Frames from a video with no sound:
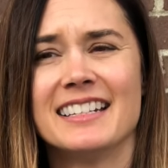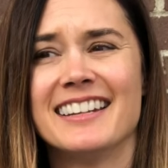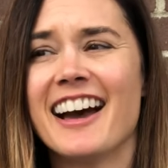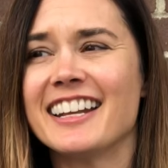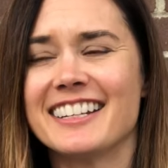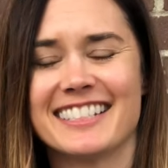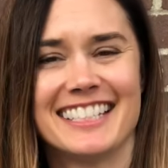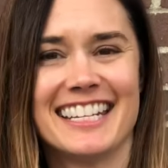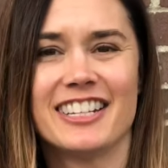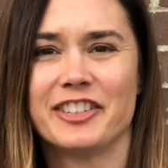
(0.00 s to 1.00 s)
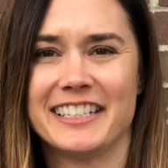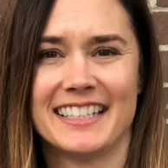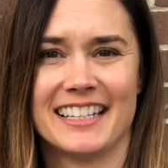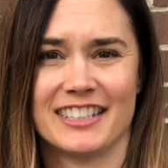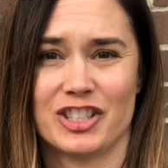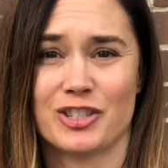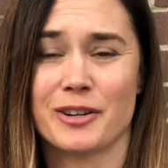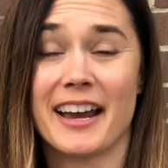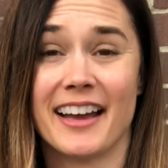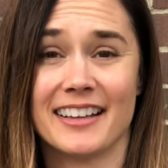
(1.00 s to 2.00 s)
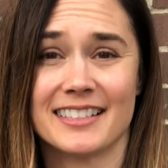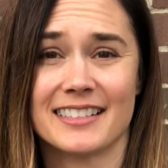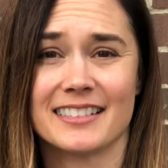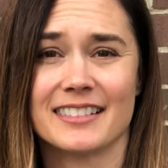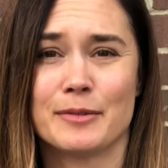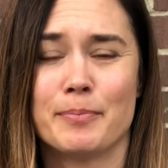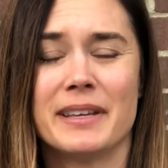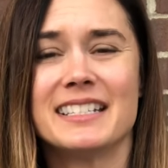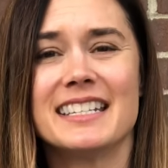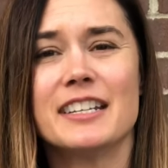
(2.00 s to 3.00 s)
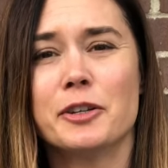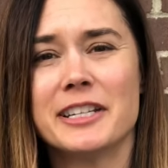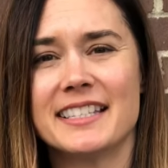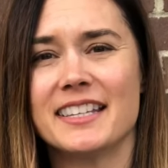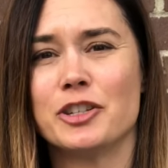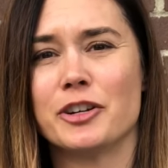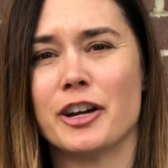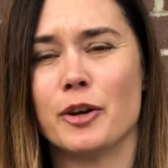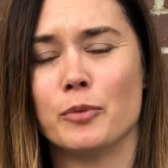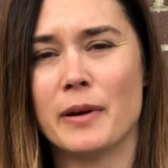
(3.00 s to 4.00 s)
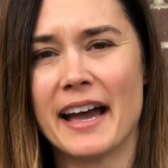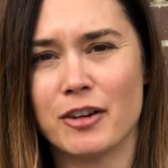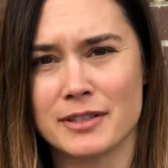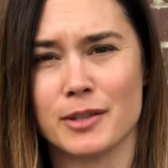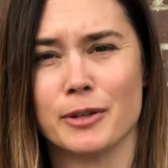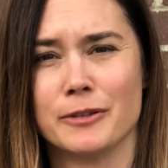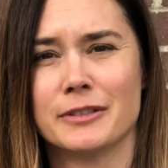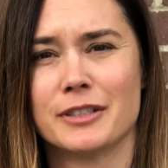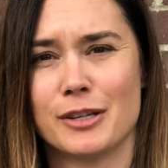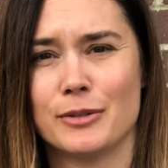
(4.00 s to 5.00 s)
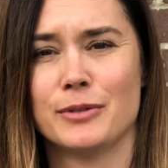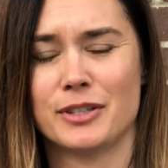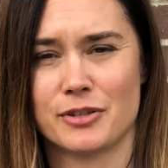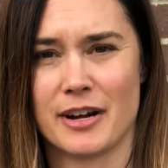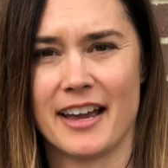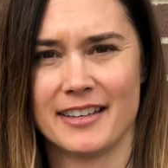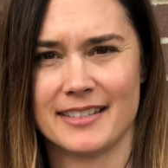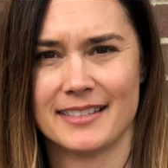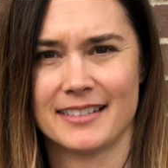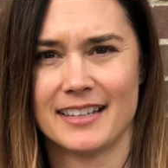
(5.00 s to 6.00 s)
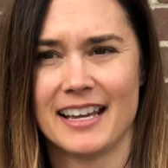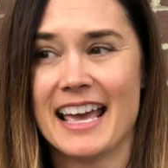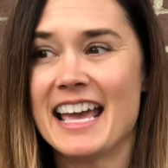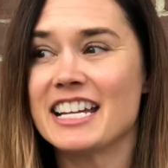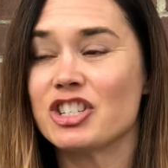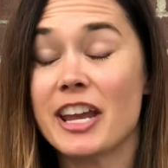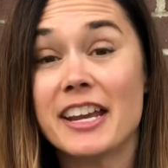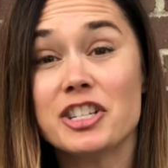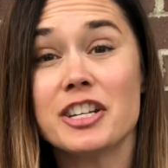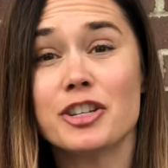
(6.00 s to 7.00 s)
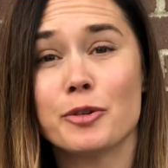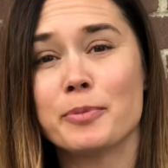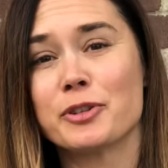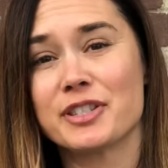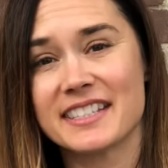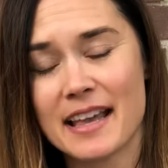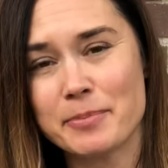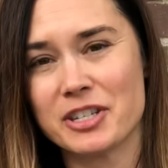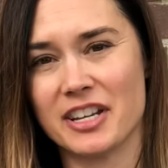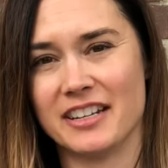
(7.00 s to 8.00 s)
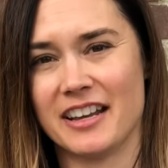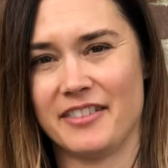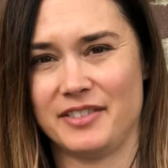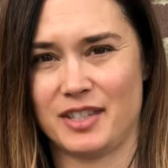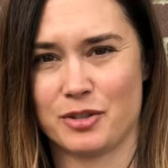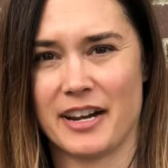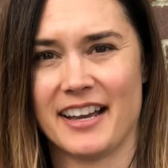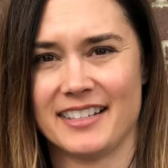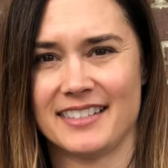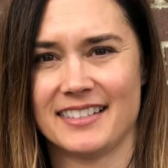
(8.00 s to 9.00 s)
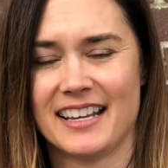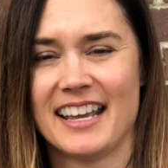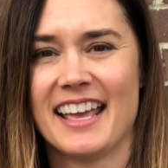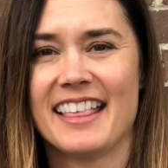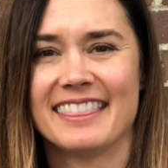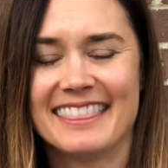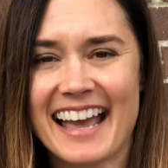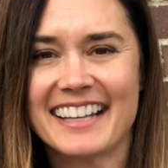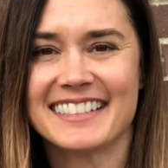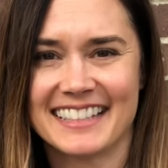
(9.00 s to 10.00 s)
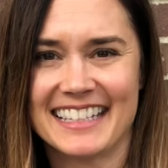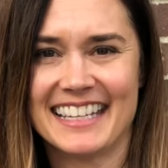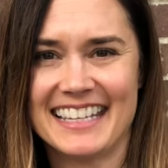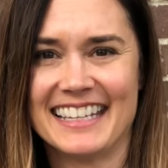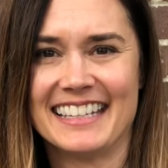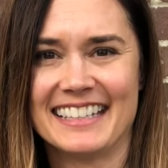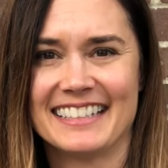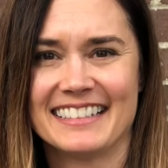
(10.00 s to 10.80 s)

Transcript: not at decreasing stress, but decreasing your arousal to stress, changing your perception of stress. That's the key.